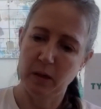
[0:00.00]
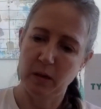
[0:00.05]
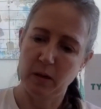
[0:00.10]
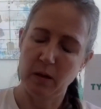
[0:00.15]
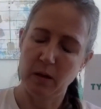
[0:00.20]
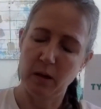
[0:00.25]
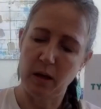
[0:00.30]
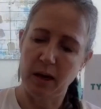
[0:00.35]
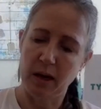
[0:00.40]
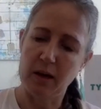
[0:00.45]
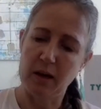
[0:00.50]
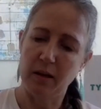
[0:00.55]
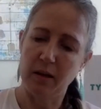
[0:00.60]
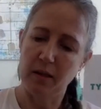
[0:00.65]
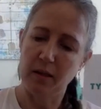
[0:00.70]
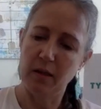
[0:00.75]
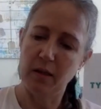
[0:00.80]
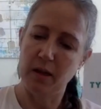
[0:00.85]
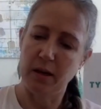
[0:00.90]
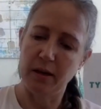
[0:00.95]
like
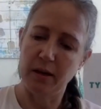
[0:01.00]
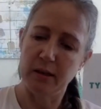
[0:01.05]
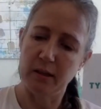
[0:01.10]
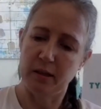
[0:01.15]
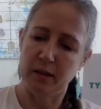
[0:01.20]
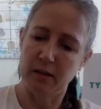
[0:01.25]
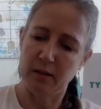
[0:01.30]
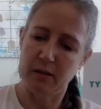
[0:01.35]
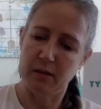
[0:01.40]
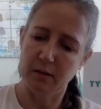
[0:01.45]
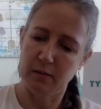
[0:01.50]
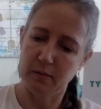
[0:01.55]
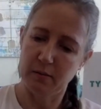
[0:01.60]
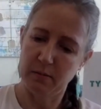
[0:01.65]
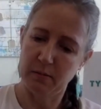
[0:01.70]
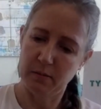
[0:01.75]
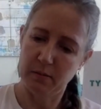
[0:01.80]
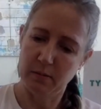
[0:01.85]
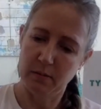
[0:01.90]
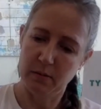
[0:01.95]
this.
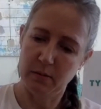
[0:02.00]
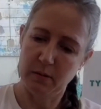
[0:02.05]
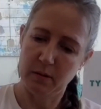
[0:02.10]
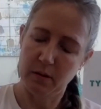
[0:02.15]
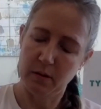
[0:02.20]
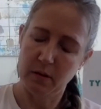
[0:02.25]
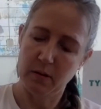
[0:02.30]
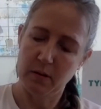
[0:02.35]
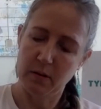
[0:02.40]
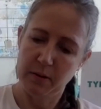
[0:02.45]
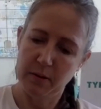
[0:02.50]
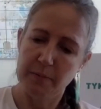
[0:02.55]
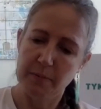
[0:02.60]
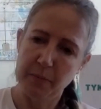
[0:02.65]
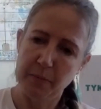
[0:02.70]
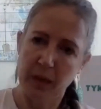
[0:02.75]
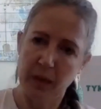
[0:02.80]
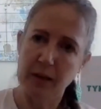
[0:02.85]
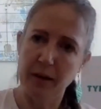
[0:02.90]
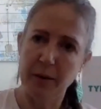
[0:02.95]

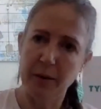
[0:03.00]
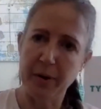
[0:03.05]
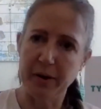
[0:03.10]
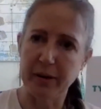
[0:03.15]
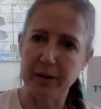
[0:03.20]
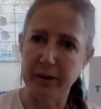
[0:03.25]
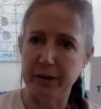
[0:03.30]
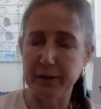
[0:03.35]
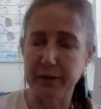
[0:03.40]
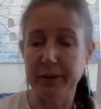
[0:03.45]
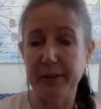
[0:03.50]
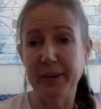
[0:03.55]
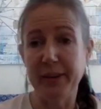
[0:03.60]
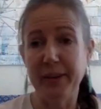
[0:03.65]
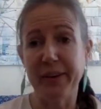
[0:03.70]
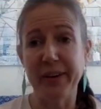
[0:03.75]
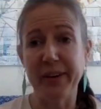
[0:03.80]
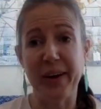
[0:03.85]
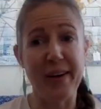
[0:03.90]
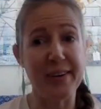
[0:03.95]
Come on, glue. You
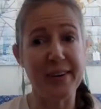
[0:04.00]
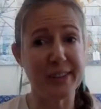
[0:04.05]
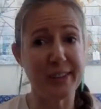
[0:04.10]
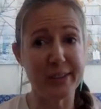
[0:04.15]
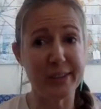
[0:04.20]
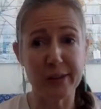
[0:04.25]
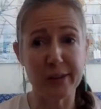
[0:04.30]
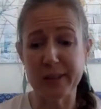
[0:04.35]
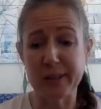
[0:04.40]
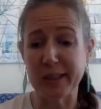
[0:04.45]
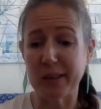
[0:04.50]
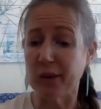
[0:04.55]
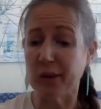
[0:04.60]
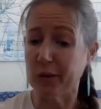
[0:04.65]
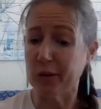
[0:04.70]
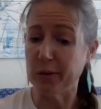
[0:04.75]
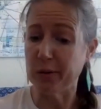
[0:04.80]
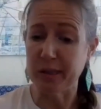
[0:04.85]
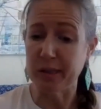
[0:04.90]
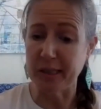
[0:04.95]
can also use a
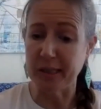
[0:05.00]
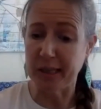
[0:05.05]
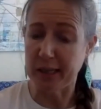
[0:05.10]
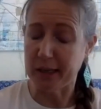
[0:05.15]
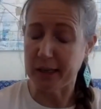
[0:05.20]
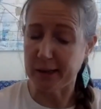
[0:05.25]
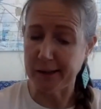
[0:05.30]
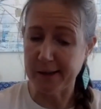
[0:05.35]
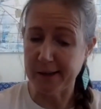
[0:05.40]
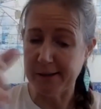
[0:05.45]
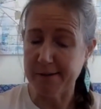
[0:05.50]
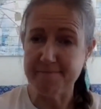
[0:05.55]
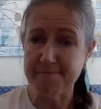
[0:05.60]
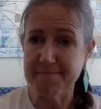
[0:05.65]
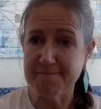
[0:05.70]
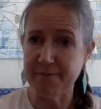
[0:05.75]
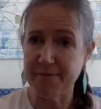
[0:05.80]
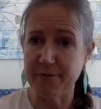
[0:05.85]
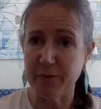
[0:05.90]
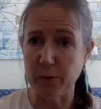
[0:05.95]
glue stick
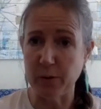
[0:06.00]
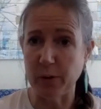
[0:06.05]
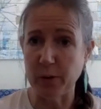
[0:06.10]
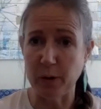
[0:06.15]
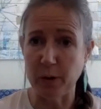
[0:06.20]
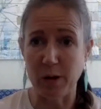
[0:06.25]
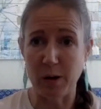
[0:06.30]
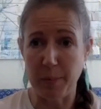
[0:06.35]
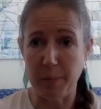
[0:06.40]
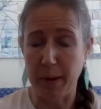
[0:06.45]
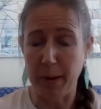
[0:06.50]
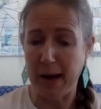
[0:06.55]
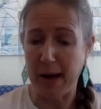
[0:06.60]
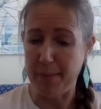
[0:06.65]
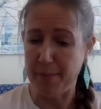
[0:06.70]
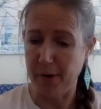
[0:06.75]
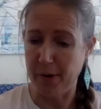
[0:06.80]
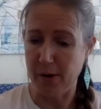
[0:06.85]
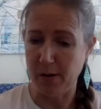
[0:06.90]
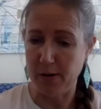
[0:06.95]
for
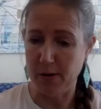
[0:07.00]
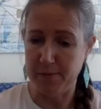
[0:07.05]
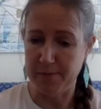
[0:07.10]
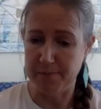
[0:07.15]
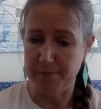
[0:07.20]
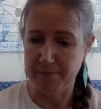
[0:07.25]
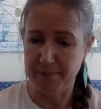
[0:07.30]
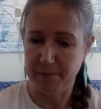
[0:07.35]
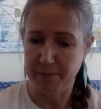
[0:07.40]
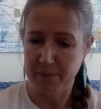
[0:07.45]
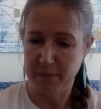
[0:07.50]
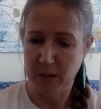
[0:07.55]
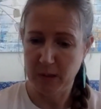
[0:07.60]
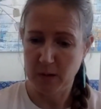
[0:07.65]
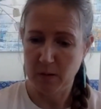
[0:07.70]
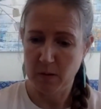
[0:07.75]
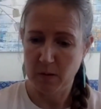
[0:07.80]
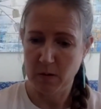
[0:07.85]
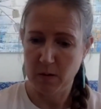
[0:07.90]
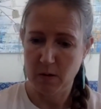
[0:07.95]
paper.
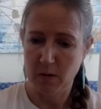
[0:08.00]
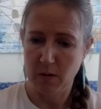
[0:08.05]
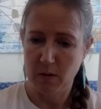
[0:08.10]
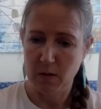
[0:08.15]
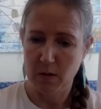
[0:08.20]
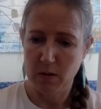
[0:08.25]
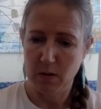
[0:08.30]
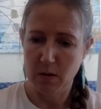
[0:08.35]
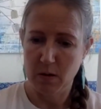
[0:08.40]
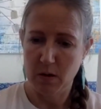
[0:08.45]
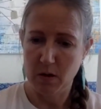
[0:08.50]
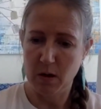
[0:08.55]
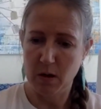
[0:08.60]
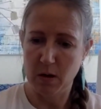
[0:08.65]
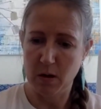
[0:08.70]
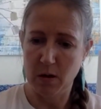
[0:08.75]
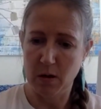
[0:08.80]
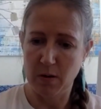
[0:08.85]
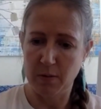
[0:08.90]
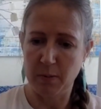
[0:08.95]

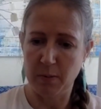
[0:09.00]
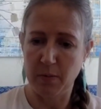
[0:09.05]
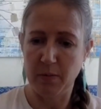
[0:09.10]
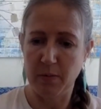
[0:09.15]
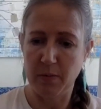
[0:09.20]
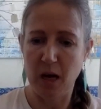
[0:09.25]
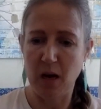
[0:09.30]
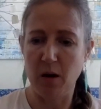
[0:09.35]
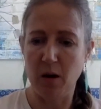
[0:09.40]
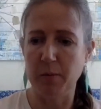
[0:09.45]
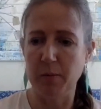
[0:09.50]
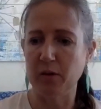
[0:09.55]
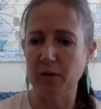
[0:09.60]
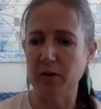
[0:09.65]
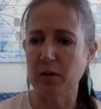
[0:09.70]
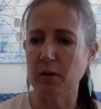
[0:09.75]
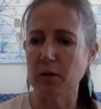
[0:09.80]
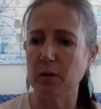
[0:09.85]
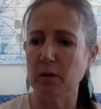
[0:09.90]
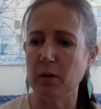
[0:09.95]
Elmer's
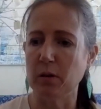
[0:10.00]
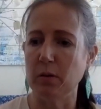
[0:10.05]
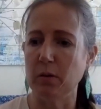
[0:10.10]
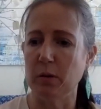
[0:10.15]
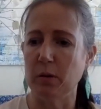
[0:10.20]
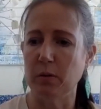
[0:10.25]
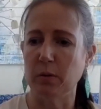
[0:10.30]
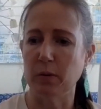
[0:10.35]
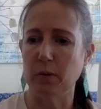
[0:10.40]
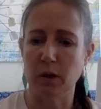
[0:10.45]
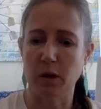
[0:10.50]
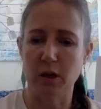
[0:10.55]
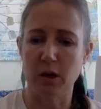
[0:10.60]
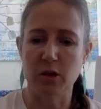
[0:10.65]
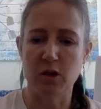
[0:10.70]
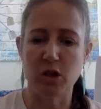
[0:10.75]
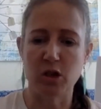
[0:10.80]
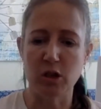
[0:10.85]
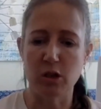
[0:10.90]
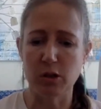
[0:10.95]
glue would work
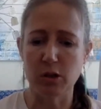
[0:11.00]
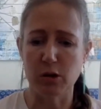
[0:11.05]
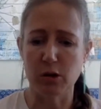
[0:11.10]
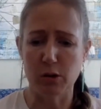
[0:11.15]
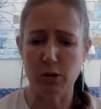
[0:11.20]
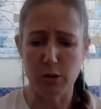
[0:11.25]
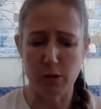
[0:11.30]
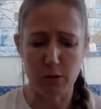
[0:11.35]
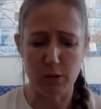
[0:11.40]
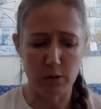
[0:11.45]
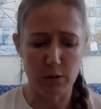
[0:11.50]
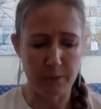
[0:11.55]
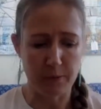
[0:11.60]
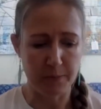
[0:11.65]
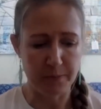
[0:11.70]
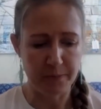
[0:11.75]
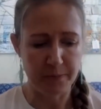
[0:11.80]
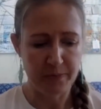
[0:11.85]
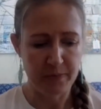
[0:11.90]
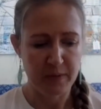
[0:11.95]
too.
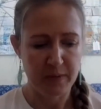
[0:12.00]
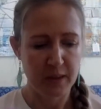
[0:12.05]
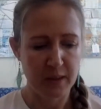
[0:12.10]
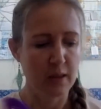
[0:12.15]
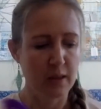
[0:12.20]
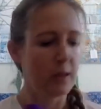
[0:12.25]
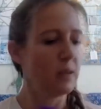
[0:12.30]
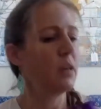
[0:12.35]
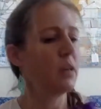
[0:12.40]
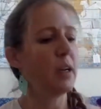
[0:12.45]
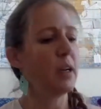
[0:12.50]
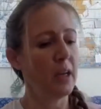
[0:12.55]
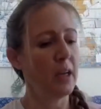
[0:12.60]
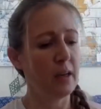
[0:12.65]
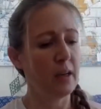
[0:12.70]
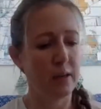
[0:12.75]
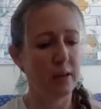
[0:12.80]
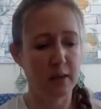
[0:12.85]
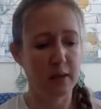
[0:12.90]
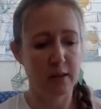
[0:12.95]

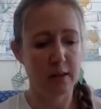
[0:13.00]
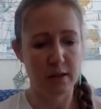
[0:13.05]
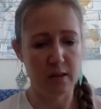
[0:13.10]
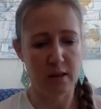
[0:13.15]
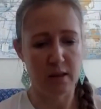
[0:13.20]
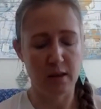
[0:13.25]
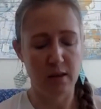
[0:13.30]
And